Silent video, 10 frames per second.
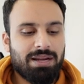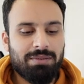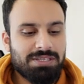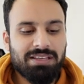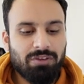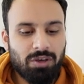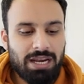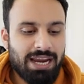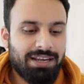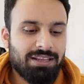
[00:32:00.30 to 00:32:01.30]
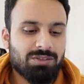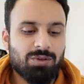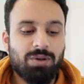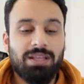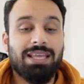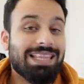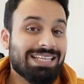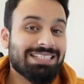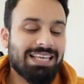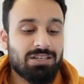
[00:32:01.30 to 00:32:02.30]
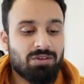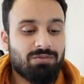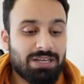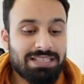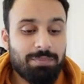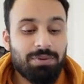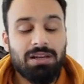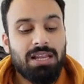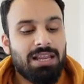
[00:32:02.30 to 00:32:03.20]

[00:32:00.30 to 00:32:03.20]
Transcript: but I'm just giving you an idea. So, in this case, so for example,